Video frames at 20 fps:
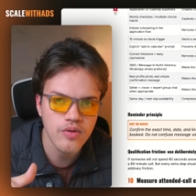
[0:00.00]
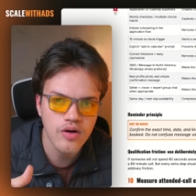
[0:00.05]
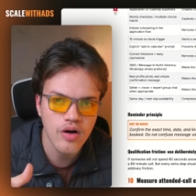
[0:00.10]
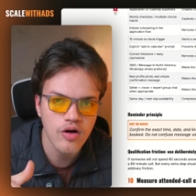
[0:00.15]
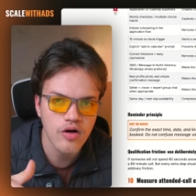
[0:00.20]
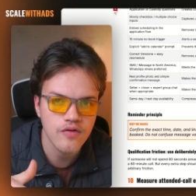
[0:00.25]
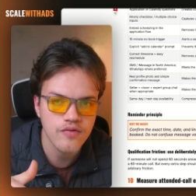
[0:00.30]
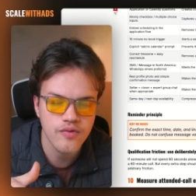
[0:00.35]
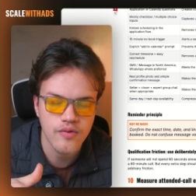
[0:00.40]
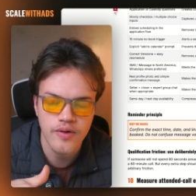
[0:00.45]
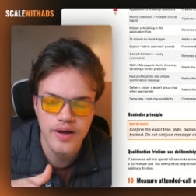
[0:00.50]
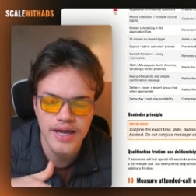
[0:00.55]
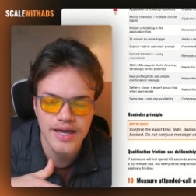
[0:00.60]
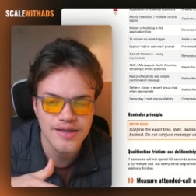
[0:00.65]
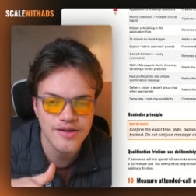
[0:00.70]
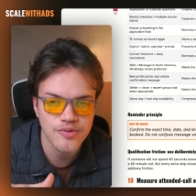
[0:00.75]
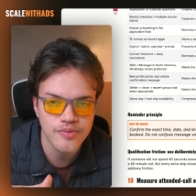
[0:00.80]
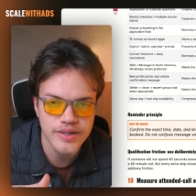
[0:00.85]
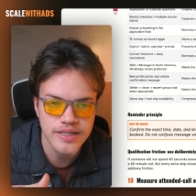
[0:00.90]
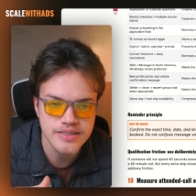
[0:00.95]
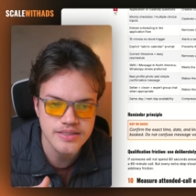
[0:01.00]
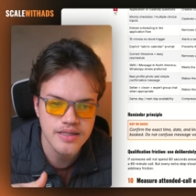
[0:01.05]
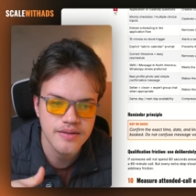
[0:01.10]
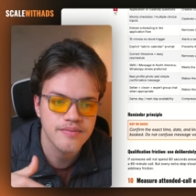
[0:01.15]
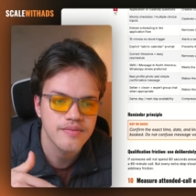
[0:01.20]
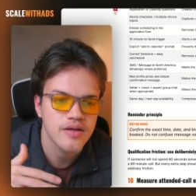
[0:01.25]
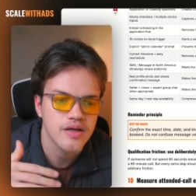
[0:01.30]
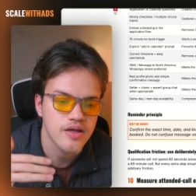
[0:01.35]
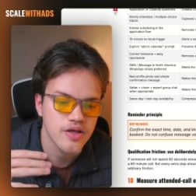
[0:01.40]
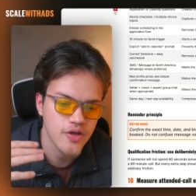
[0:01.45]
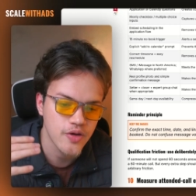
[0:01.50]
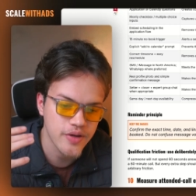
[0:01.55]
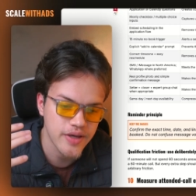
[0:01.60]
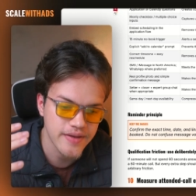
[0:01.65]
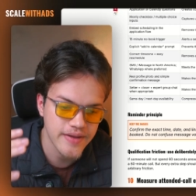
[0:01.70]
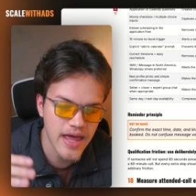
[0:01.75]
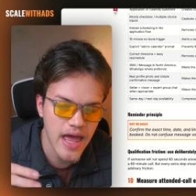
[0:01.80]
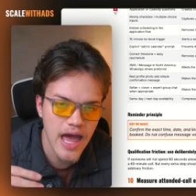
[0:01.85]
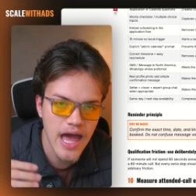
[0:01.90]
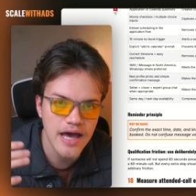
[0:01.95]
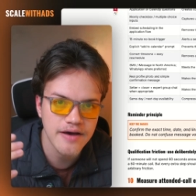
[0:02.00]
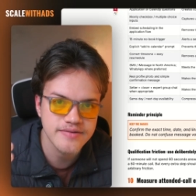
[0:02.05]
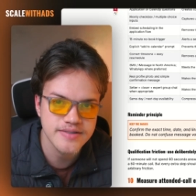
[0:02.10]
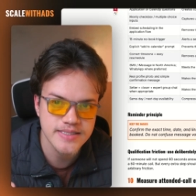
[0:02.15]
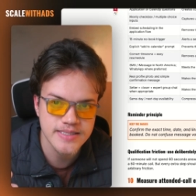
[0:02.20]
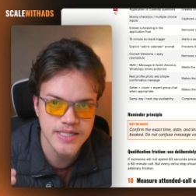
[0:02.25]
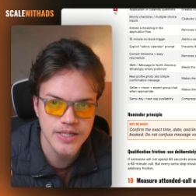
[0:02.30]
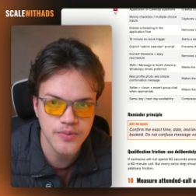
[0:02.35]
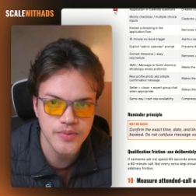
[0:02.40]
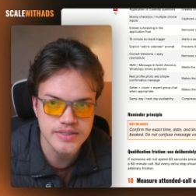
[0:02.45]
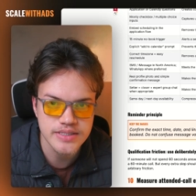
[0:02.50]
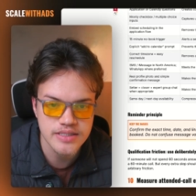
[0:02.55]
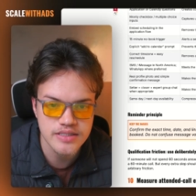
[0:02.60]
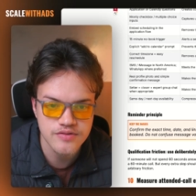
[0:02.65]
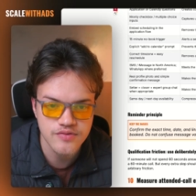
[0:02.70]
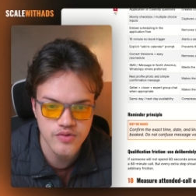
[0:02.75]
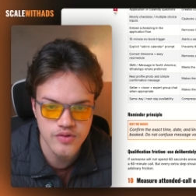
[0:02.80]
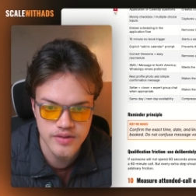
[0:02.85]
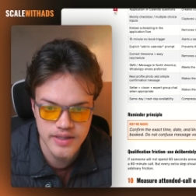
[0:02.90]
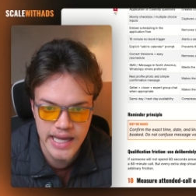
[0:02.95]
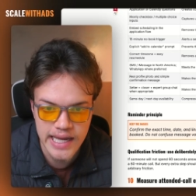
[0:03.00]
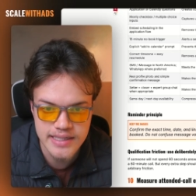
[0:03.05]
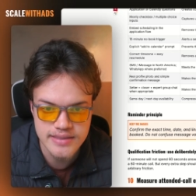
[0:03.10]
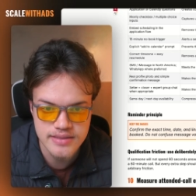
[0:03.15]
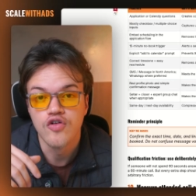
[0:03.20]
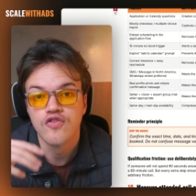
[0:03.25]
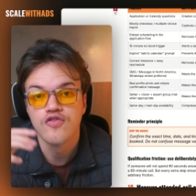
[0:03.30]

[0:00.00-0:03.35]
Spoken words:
a call for any reason, you can have sequences for that.